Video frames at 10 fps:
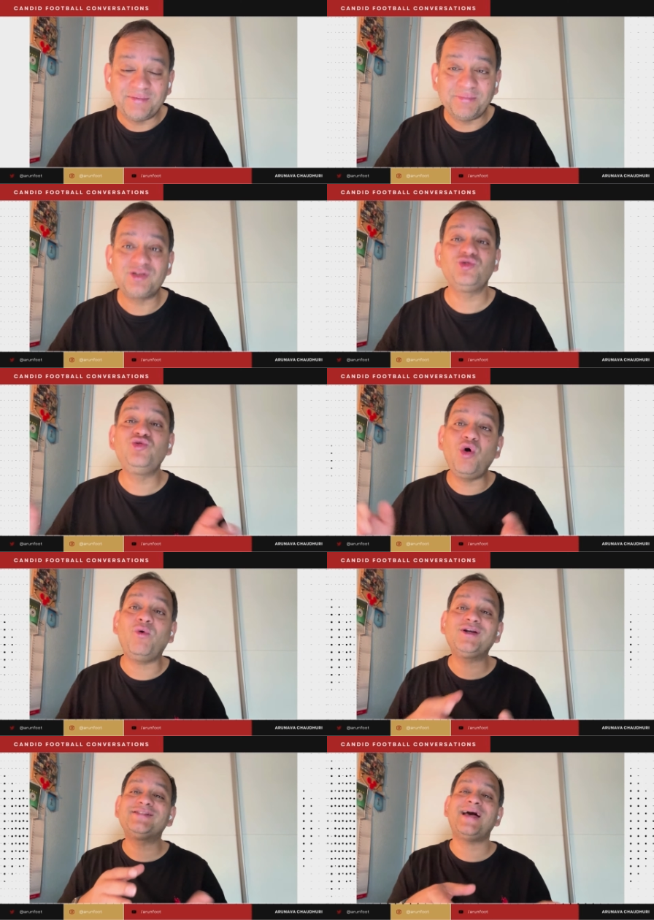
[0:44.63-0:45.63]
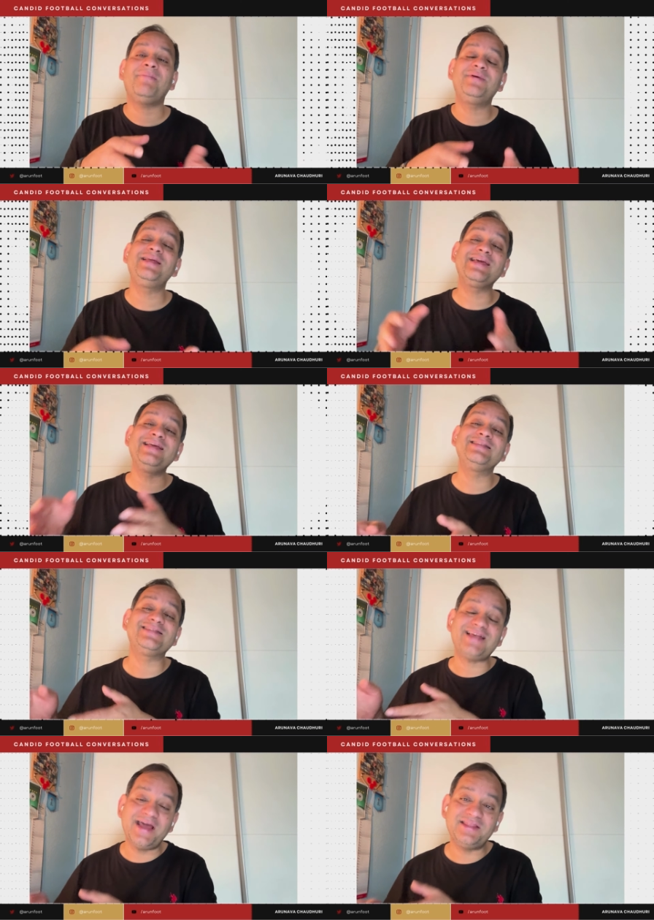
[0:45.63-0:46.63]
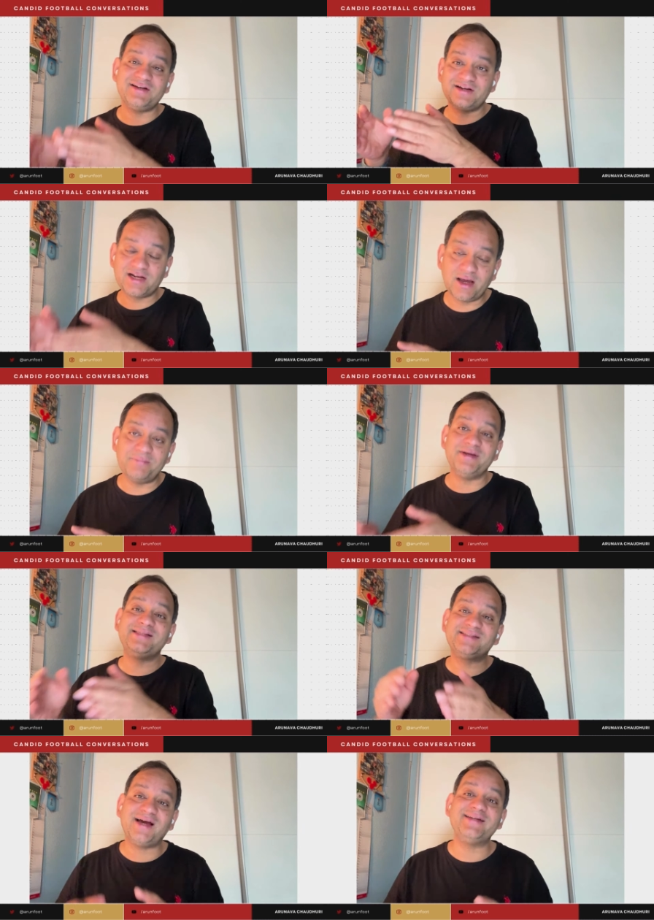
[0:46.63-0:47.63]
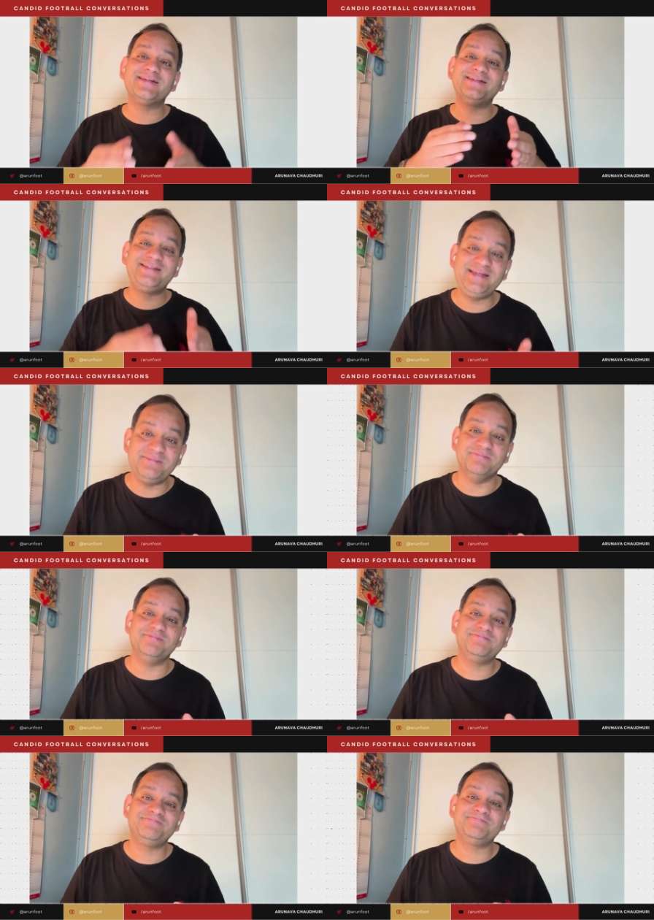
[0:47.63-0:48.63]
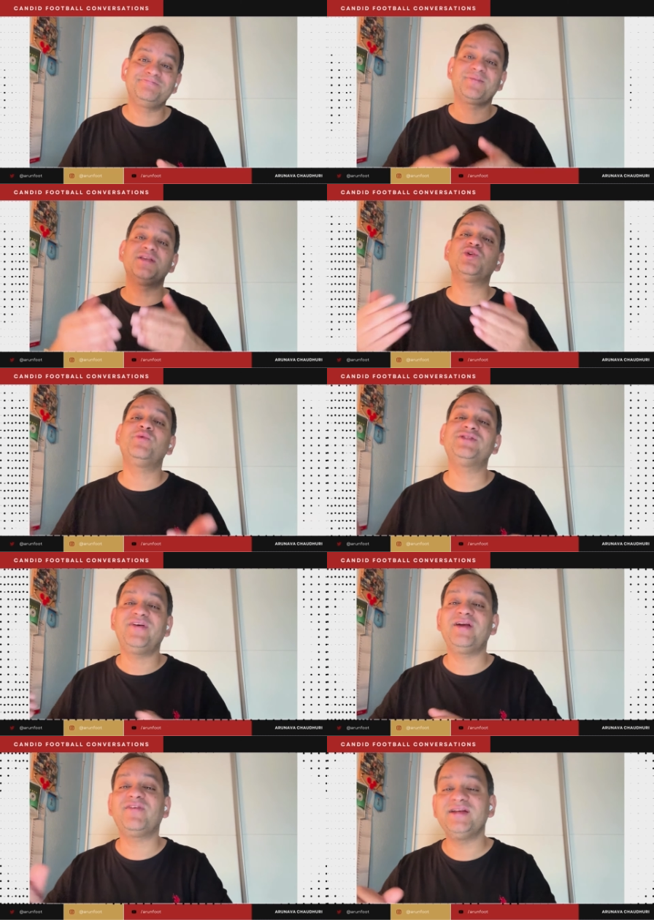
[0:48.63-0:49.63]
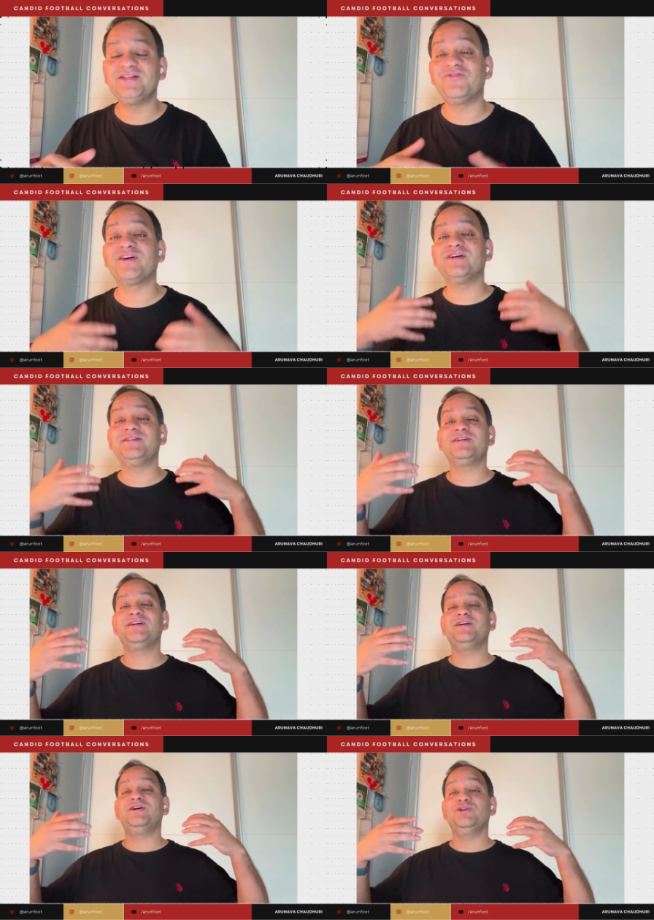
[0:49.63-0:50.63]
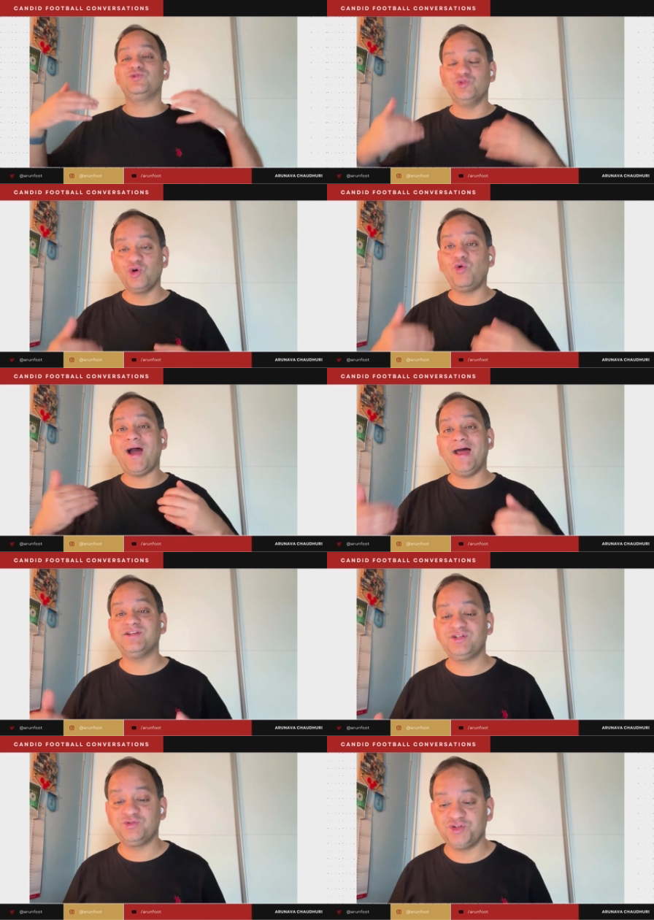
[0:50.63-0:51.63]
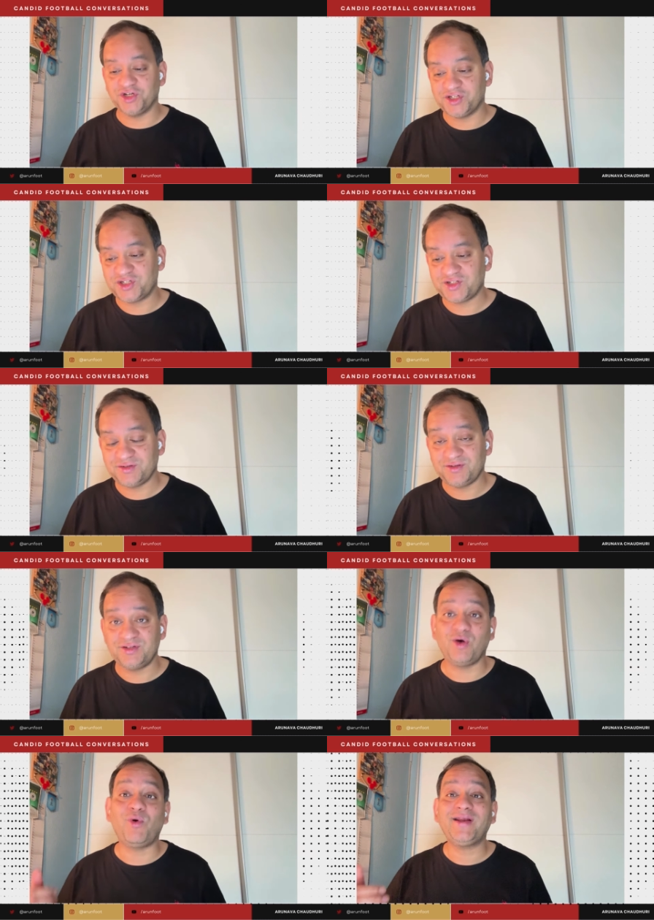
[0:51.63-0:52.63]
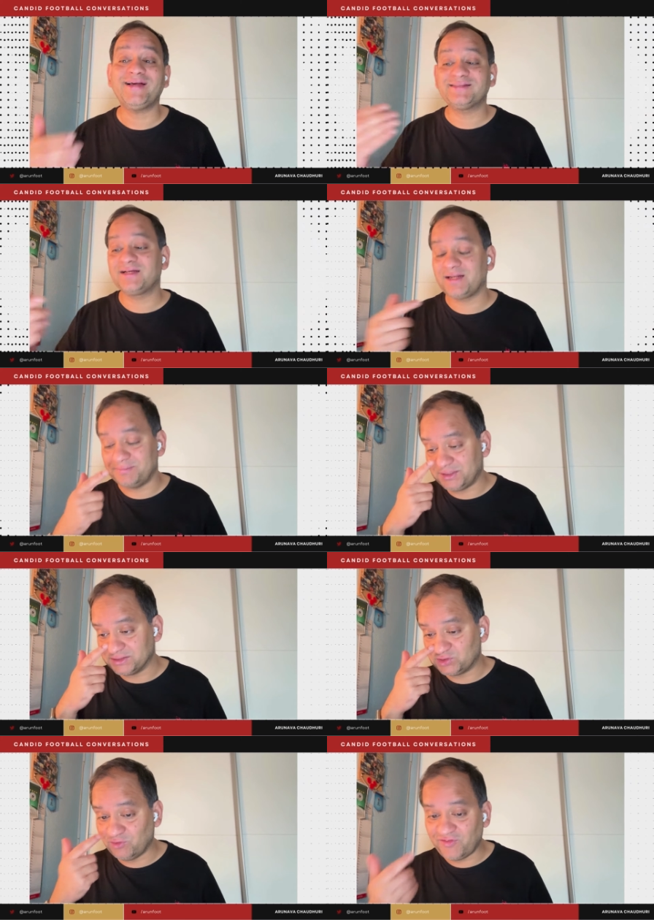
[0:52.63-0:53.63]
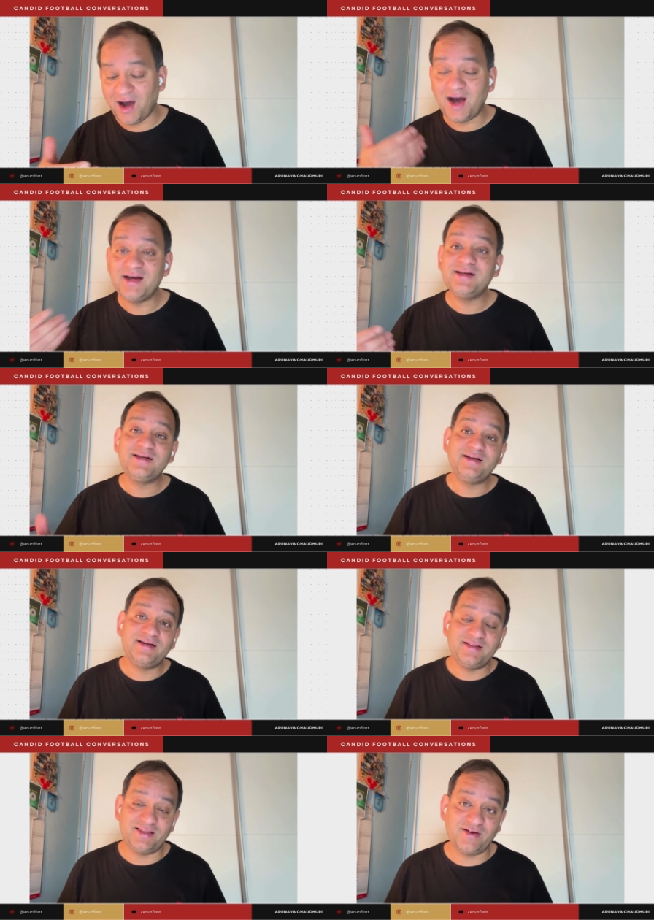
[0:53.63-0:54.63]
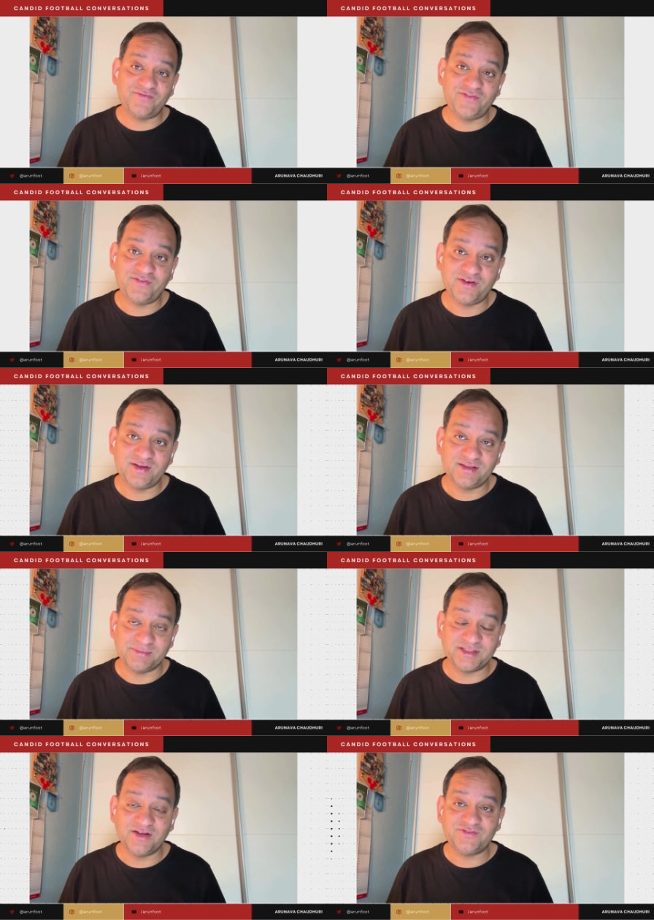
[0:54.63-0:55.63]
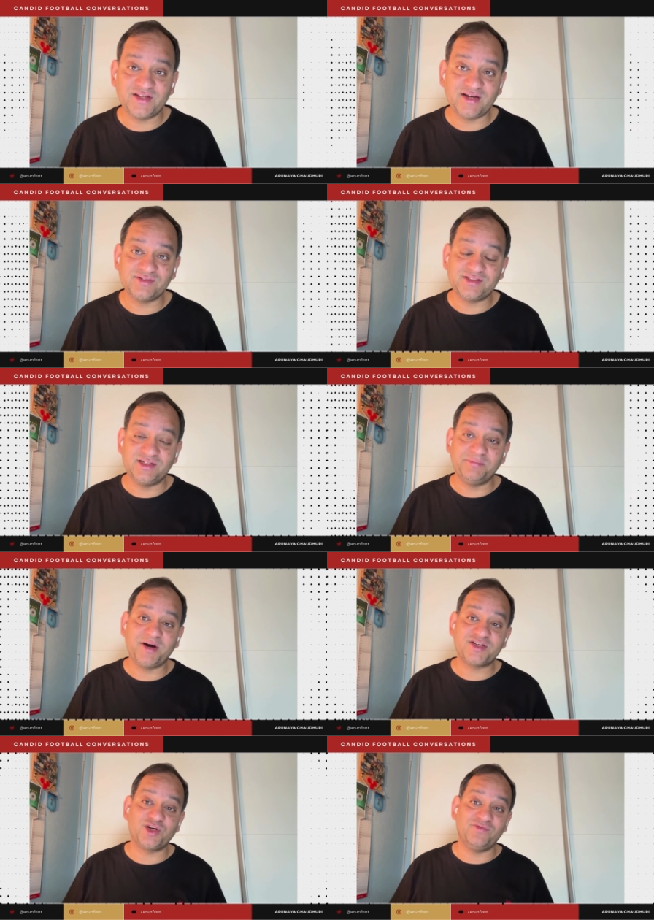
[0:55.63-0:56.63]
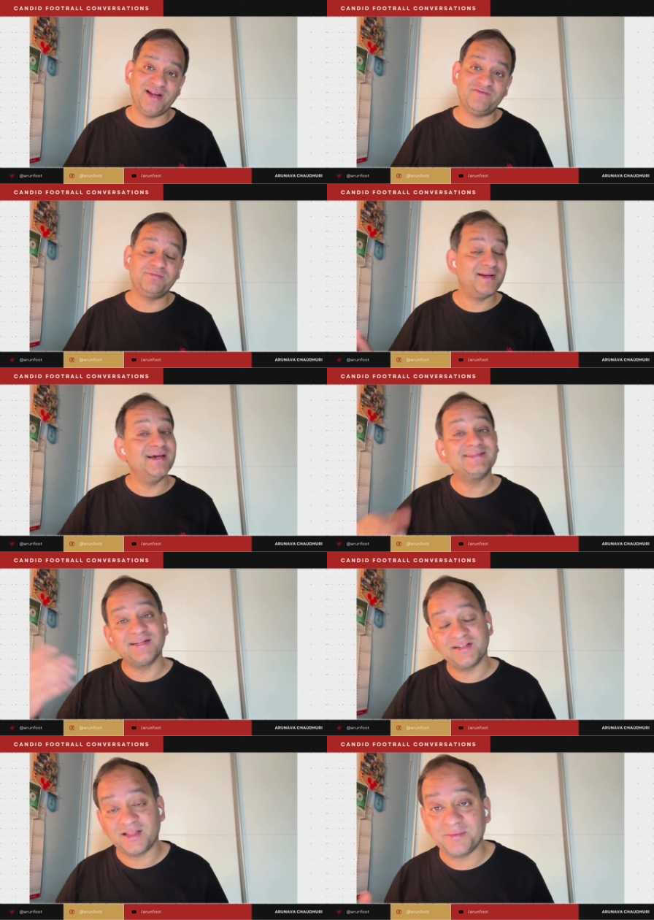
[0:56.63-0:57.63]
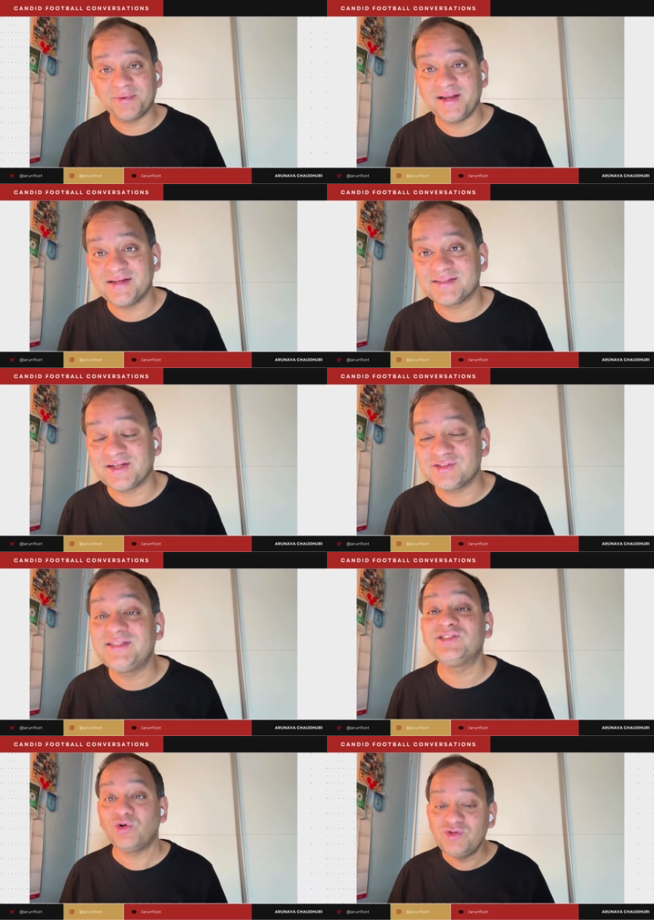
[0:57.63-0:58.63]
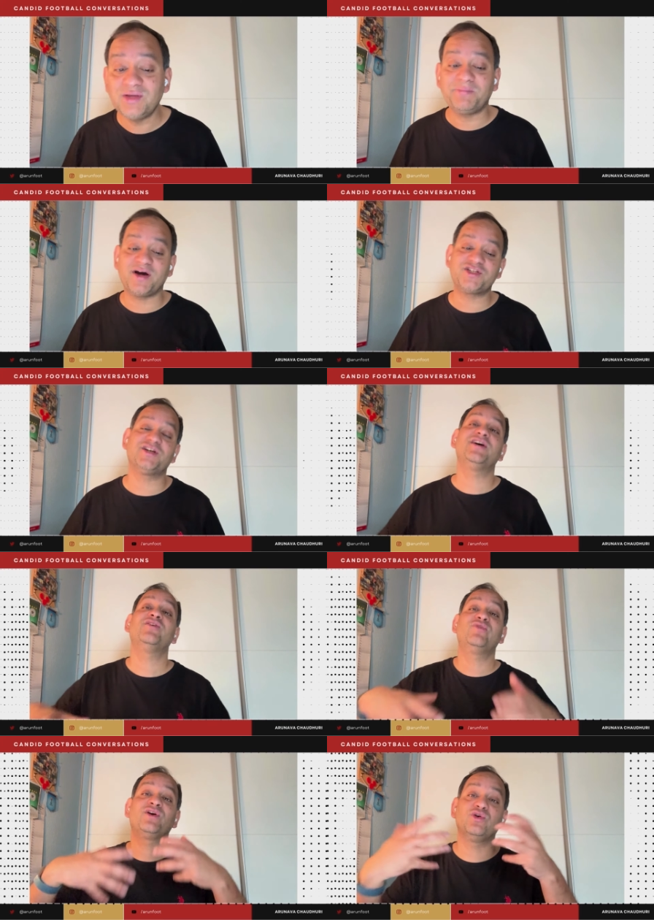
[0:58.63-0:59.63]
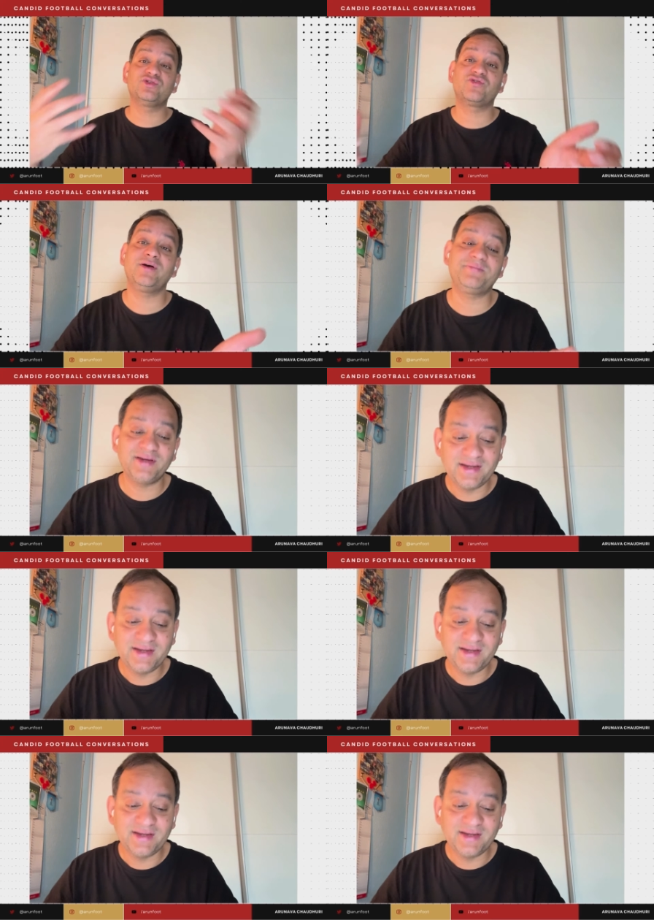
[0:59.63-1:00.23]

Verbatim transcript: but to know what is happening inside a club, inside a team, is always very, very difficult to know and to judge. Now, what has the club done? So far, they have themselves announced the departure of 11 players, and another player has announced his own departure. If we go through it,